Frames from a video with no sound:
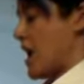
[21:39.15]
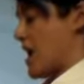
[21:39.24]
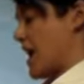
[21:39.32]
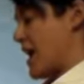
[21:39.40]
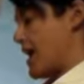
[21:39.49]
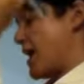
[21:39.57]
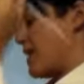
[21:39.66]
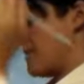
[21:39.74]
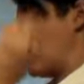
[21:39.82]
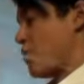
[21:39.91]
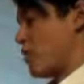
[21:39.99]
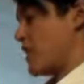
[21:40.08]
I
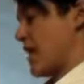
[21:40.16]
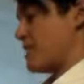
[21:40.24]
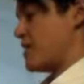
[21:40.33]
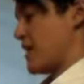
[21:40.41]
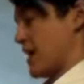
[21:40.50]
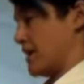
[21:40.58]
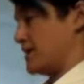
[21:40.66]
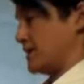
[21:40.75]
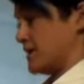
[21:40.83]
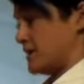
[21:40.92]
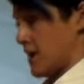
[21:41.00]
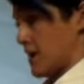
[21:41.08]
am more
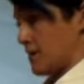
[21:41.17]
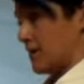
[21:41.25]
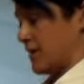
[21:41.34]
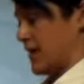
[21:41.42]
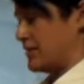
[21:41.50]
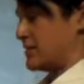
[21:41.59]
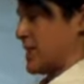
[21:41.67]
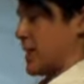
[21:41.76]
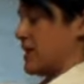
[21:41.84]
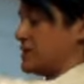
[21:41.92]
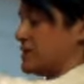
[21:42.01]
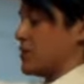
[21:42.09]
heavy-handed on my left
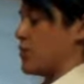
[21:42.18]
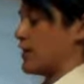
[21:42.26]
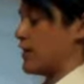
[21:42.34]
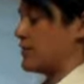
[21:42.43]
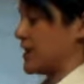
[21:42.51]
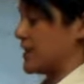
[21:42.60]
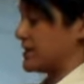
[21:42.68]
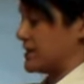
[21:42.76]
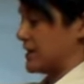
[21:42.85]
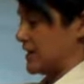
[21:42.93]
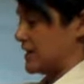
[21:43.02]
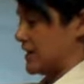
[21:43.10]
side, so when I'm
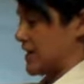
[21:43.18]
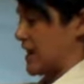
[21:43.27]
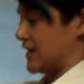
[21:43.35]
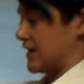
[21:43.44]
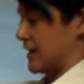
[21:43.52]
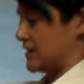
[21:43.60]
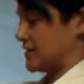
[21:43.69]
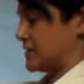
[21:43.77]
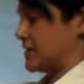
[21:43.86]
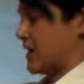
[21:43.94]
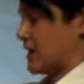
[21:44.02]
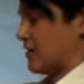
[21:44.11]
lacing, I get
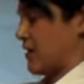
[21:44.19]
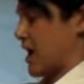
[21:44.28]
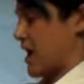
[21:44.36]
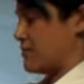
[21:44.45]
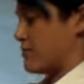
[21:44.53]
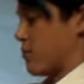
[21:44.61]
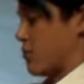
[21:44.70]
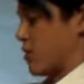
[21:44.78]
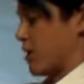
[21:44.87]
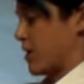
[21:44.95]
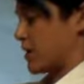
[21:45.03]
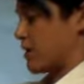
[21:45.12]
a lot
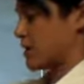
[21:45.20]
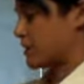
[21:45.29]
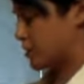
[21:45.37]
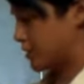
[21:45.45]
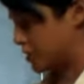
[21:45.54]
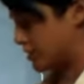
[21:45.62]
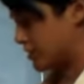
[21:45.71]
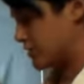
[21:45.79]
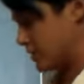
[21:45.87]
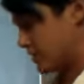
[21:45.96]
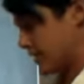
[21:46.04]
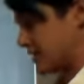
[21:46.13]
more cushion
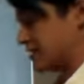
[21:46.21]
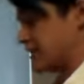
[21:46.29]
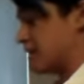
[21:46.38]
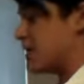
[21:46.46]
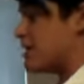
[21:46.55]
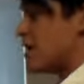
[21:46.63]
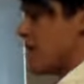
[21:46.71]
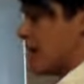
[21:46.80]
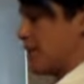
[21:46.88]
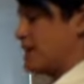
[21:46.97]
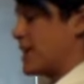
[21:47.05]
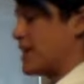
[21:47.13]
or lacing on
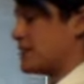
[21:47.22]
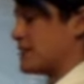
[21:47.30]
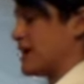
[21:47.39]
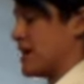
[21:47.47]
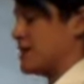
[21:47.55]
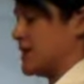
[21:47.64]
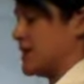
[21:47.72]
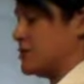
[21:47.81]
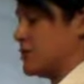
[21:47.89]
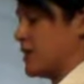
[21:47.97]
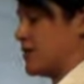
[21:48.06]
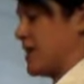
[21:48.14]
my left side than I
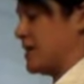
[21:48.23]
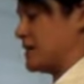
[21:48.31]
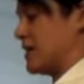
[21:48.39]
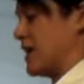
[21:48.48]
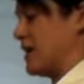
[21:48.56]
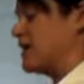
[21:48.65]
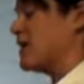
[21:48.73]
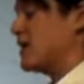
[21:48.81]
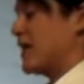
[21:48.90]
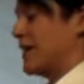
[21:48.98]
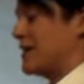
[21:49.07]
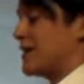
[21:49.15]
do my right side.
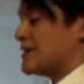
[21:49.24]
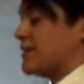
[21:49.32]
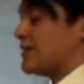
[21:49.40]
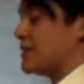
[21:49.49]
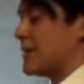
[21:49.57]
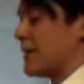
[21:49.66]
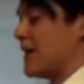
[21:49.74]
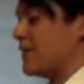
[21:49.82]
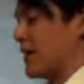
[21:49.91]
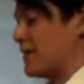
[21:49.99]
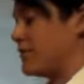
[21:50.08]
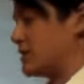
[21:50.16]
And that's something that
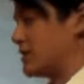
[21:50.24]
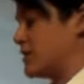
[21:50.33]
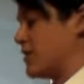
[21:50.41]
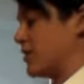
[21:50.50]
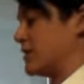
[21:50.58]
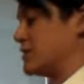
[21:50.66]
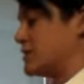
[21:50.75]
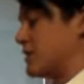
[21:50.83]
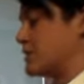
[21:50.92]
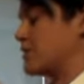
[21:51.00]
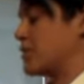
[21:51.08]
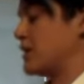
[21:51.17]
I've just noticed,
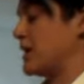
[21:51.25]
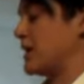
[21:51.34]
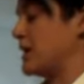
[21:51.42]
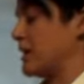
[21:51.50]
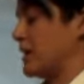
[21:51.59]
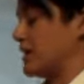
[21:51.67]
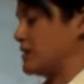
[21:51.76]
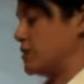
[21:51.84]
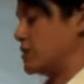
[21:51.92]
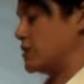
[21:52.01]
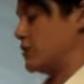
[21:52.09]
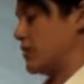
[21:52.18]
especially when I get into
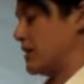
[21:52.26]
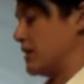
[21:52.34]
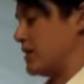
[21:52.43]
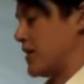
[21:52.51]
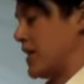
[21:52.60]
doing